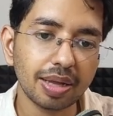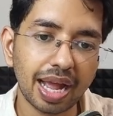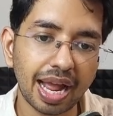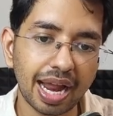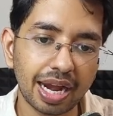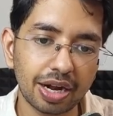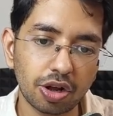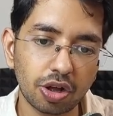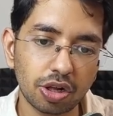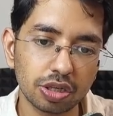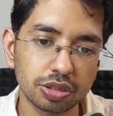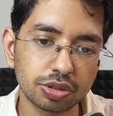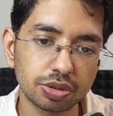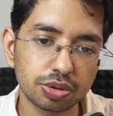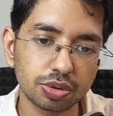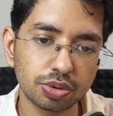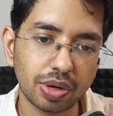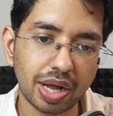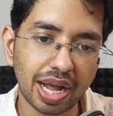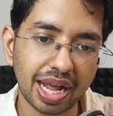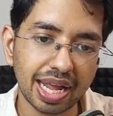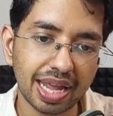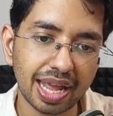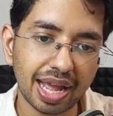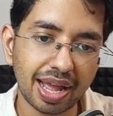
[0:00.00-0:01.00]
and also
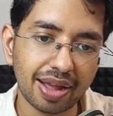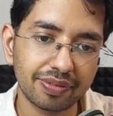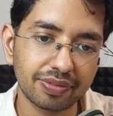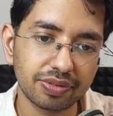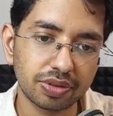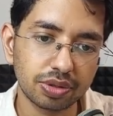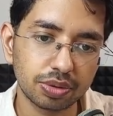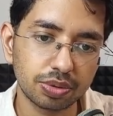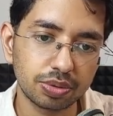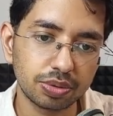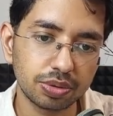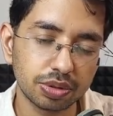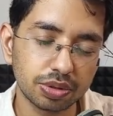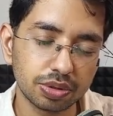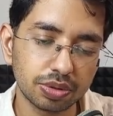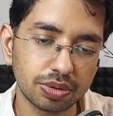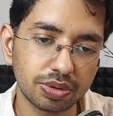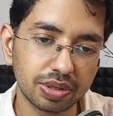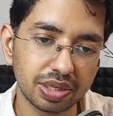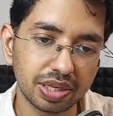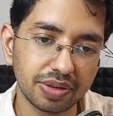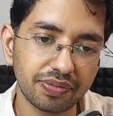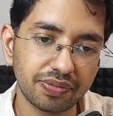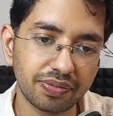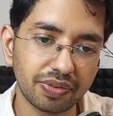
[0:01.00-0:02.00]
I have to
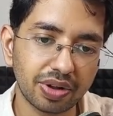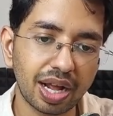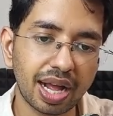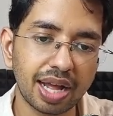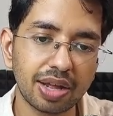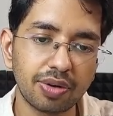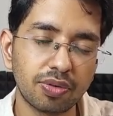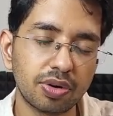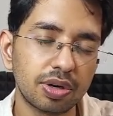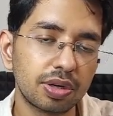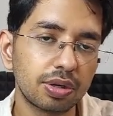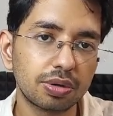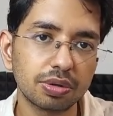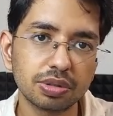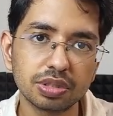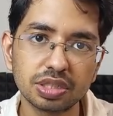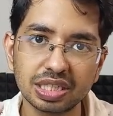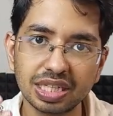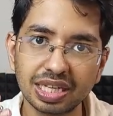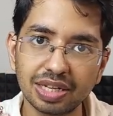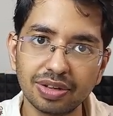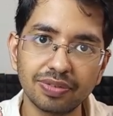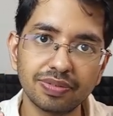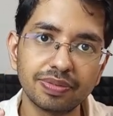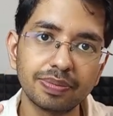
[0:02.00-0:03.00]
if I want to
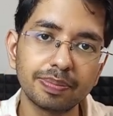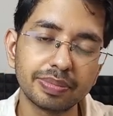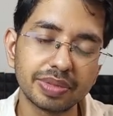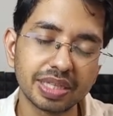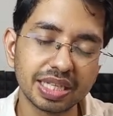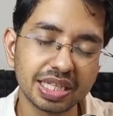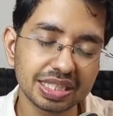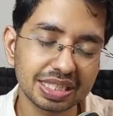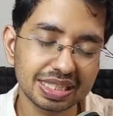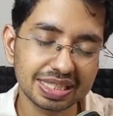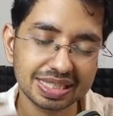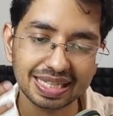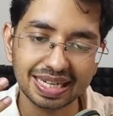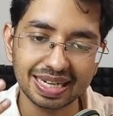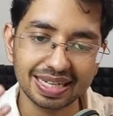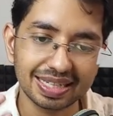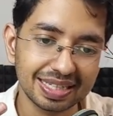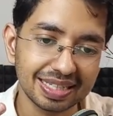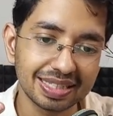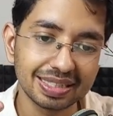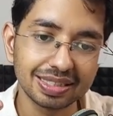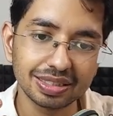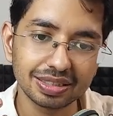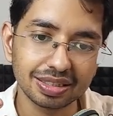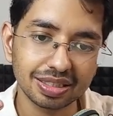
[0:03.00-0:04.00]
save this
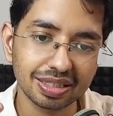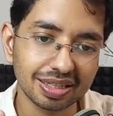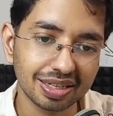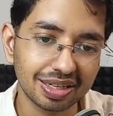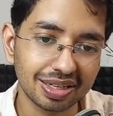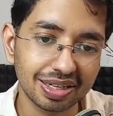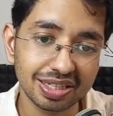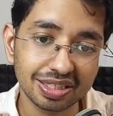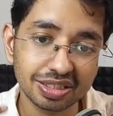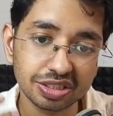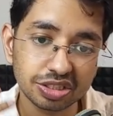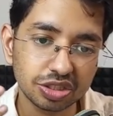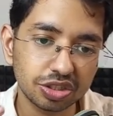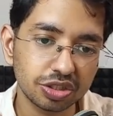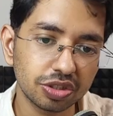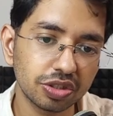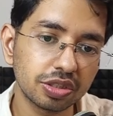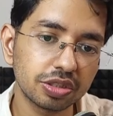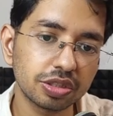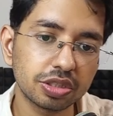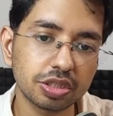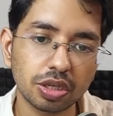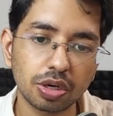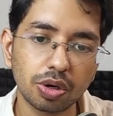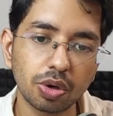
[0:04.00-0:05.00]

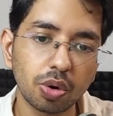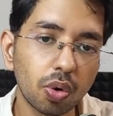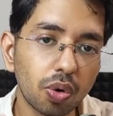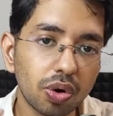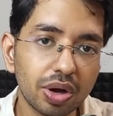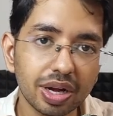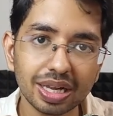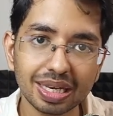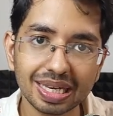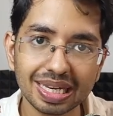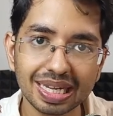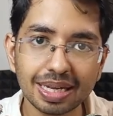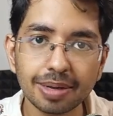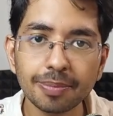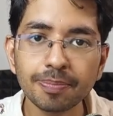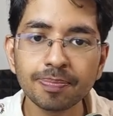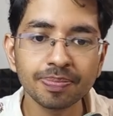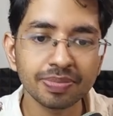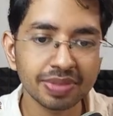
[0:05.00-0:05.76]
credentials locally,